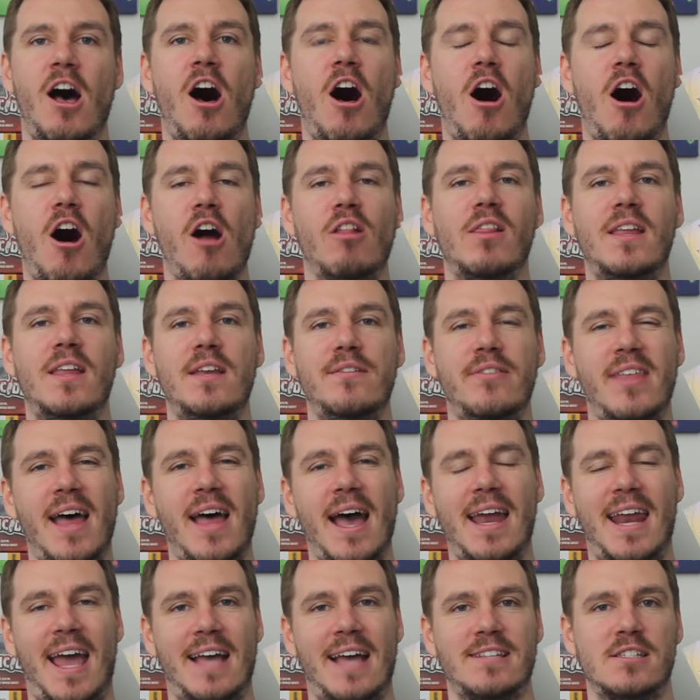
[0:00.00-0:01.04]
I'll leave
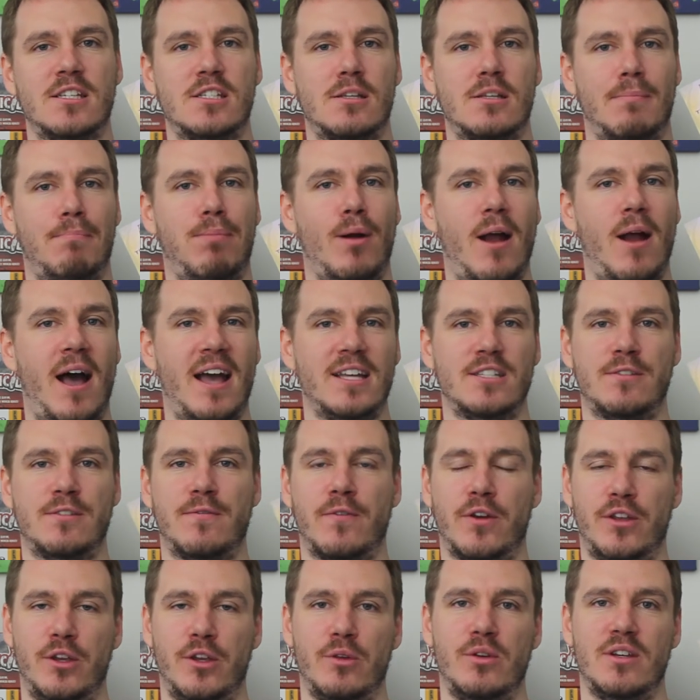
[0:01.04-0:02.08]
that as a surprise for
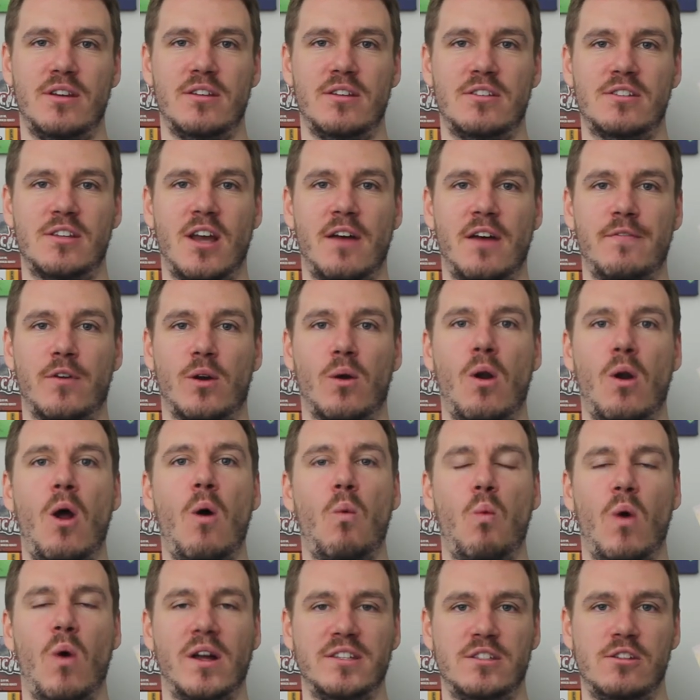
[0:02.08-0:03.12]
you to discover
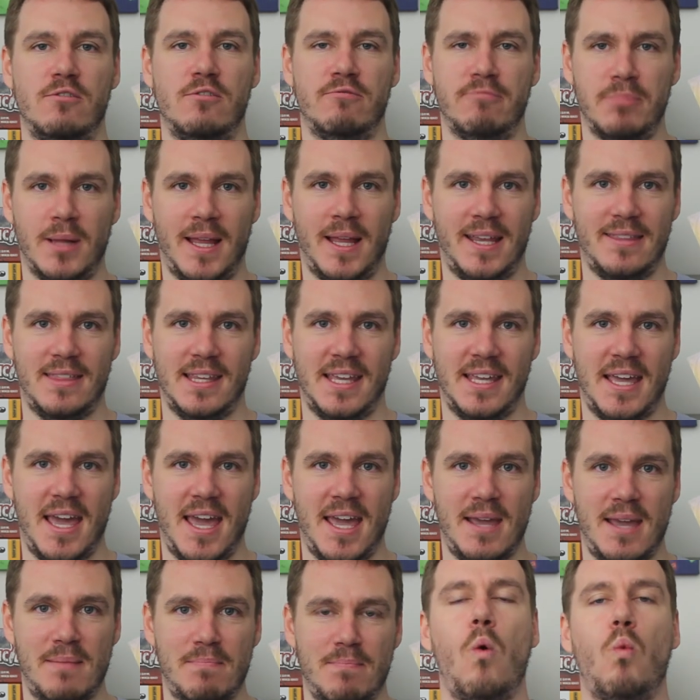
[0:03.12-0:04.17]
once you've played the
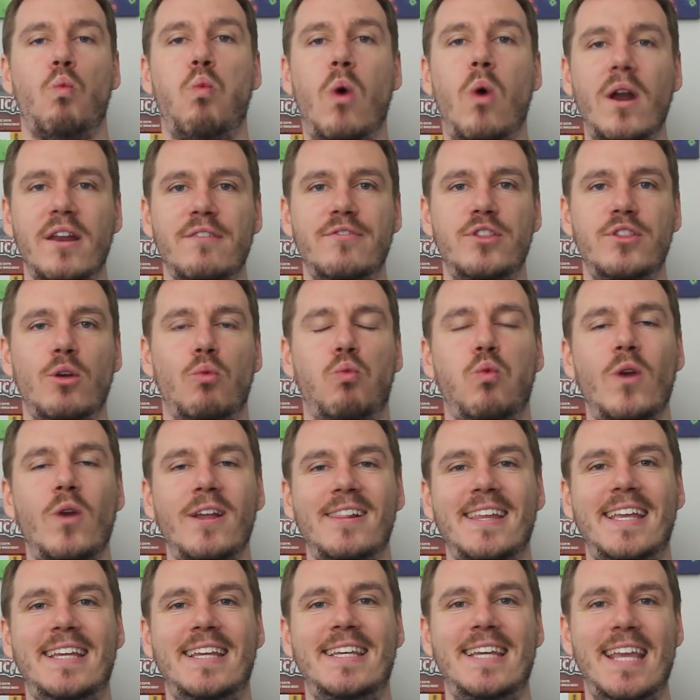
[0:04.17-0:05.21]
game. One of the
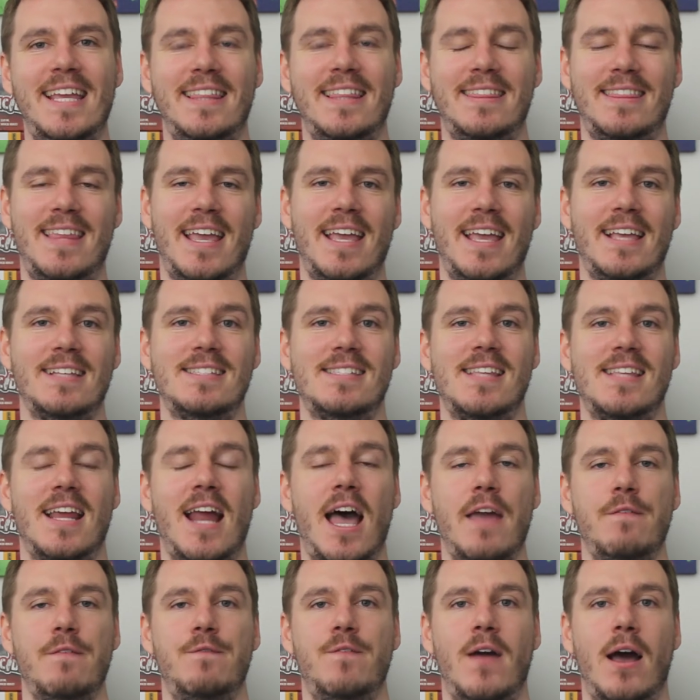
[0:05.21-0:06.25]
really neat things that
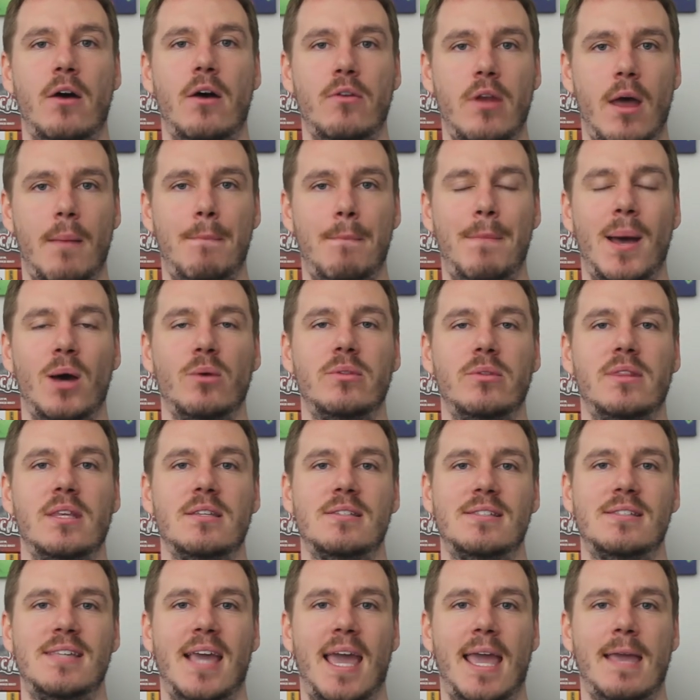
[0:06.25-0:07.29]
I found about
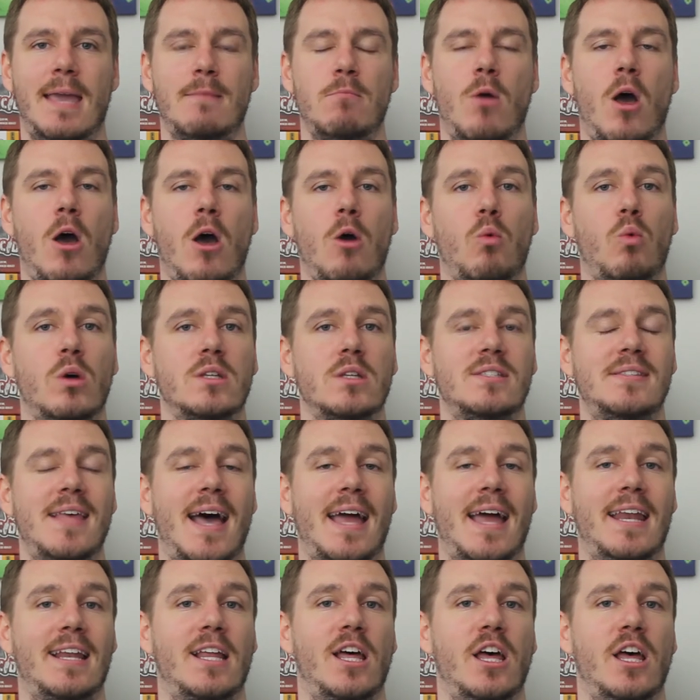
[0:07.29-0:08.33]
this game was
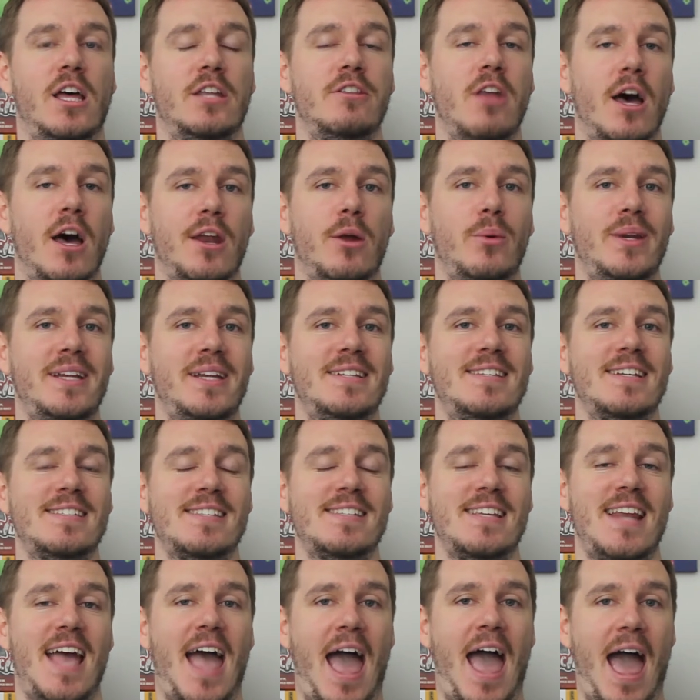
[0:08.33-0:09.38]
that not only does
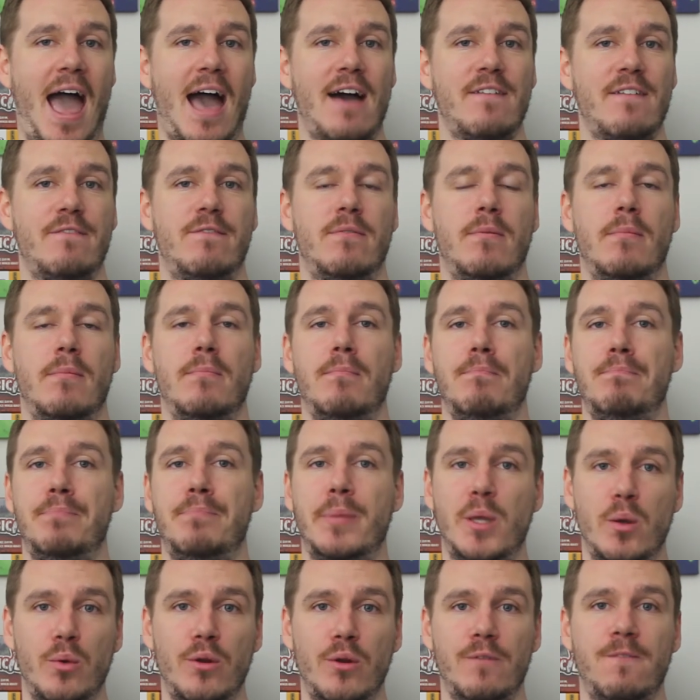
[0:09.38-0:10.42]
it have
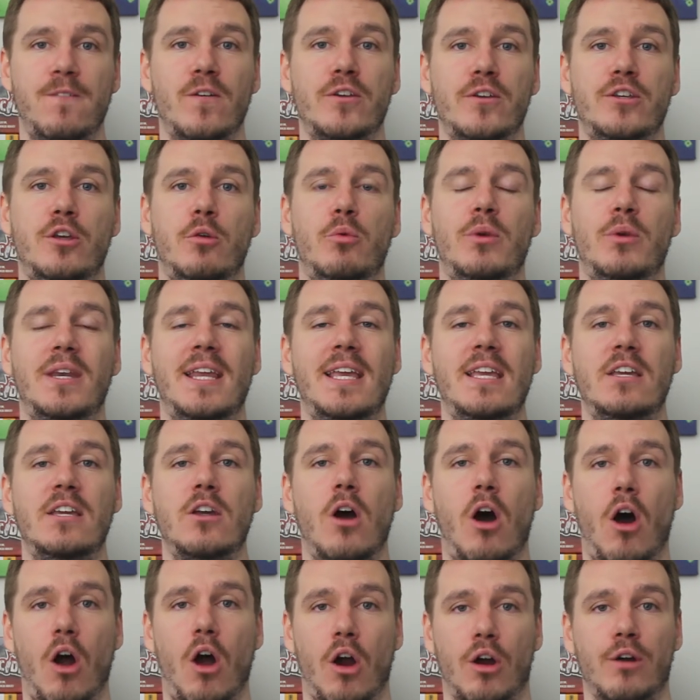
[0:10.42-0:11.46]
beautiful, unique
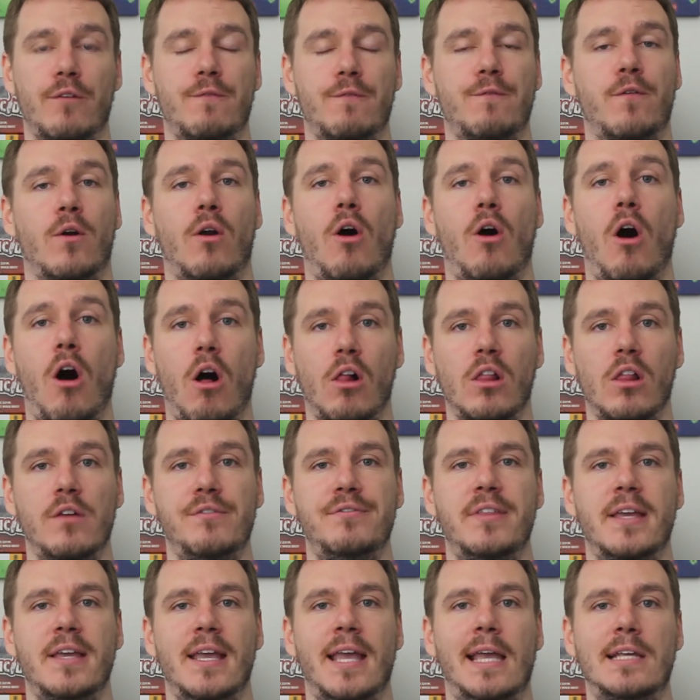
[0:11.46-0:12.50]
art for all of
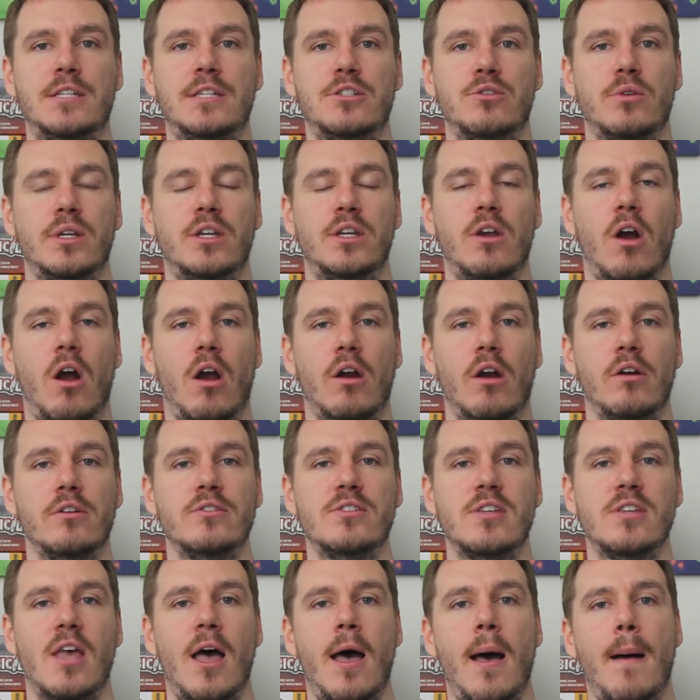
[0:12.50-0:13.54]
the history
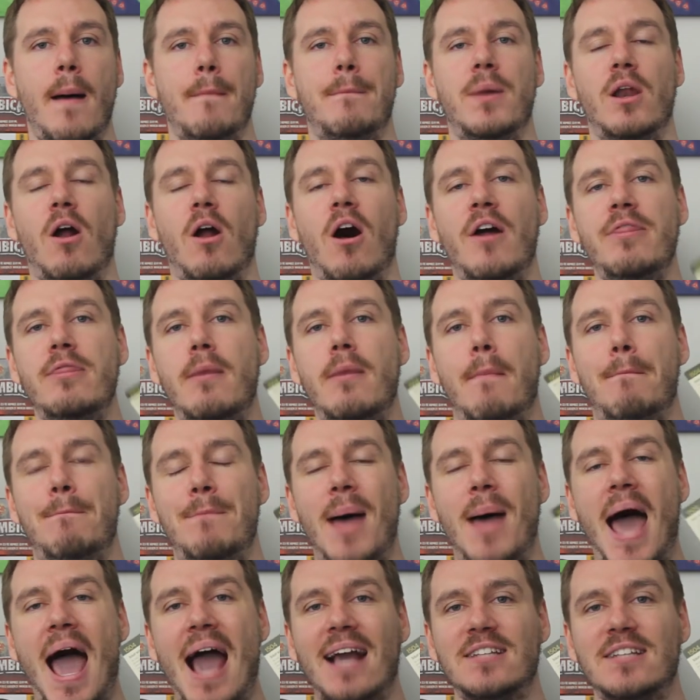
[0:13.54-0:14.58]
cards, but on the
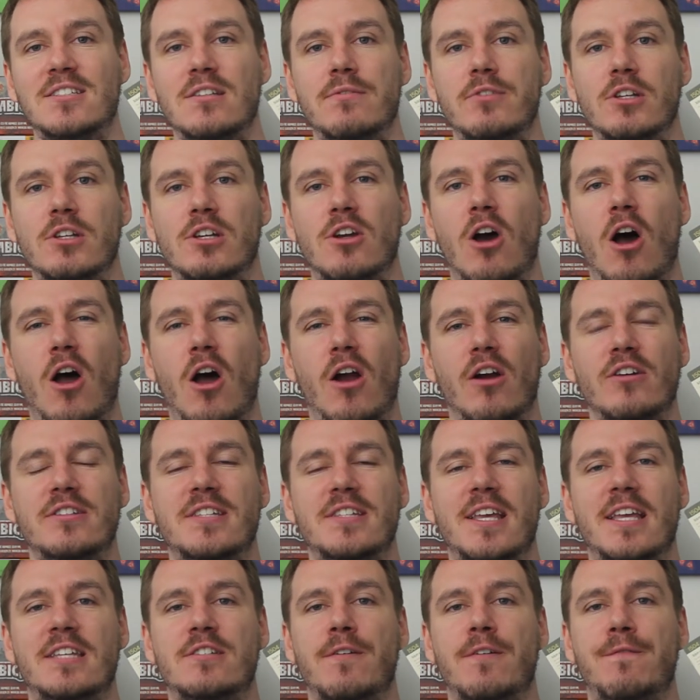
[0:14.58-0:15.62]
backs of the
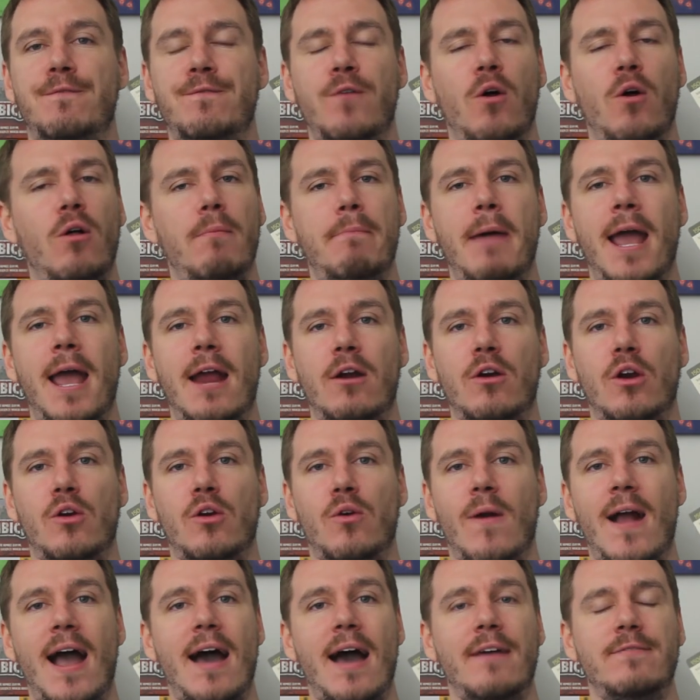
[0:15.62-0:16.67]
cards is a full
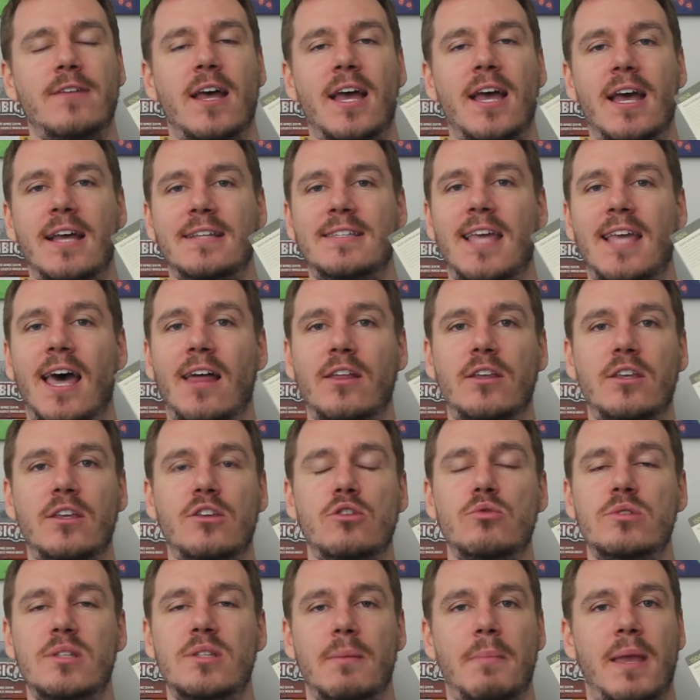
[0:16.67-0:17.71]
paragraph telling you
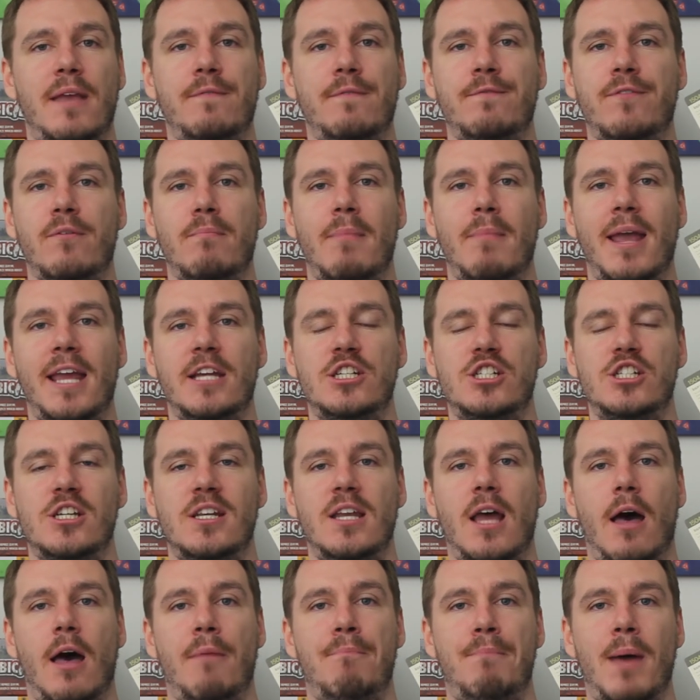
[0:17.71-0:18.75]
some information
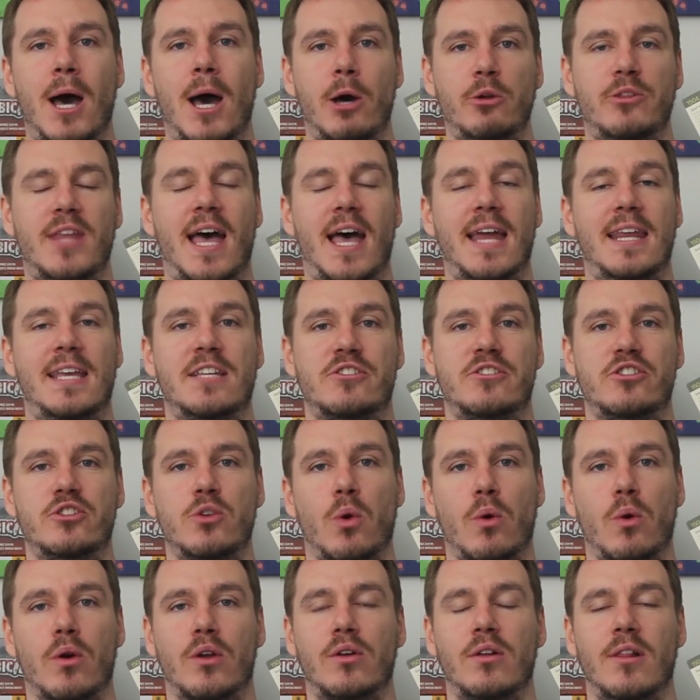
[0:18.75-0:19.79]
about that
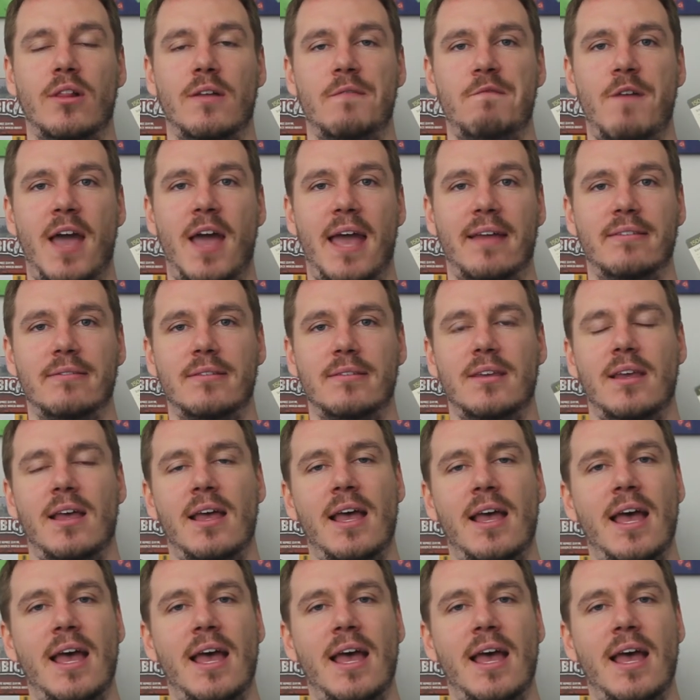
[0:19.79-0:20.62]
historical event.